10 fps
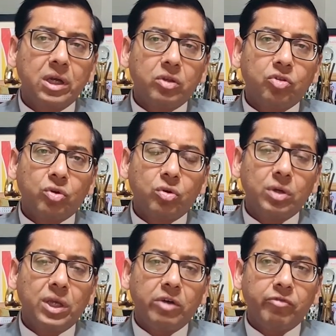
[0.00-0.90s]
So
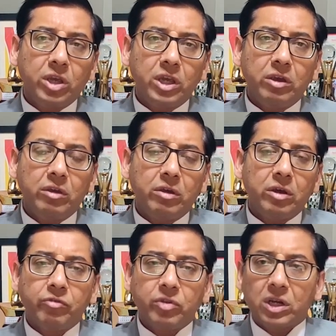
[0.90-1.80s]
in a way,
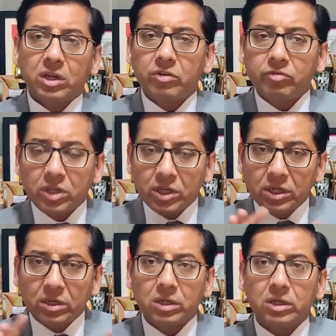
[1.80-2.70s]
we are
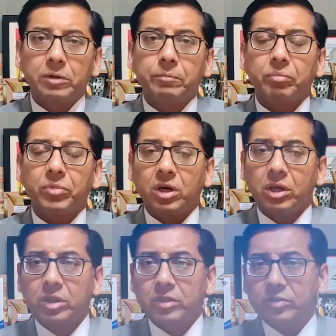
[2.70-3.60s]
converting
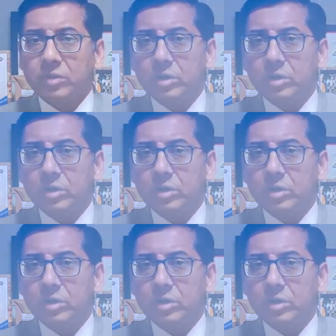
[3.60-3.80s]
this